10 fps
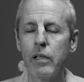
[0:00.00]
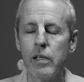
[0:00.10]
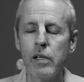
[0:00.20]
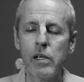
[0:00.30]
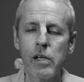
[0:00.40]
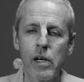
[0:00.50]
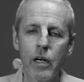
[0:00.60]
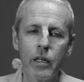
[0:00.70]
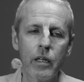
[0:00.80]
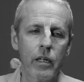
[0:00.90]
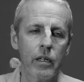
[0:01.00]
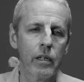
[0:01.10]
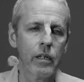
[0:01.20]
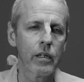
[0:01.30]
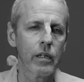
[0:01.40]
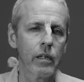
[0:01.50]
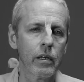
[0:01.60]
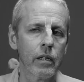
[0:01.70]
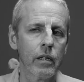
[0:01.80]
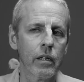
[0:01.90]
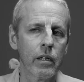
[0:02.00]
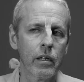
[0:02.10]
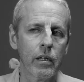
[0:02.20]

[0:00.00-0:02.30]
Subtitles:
Nothing is said.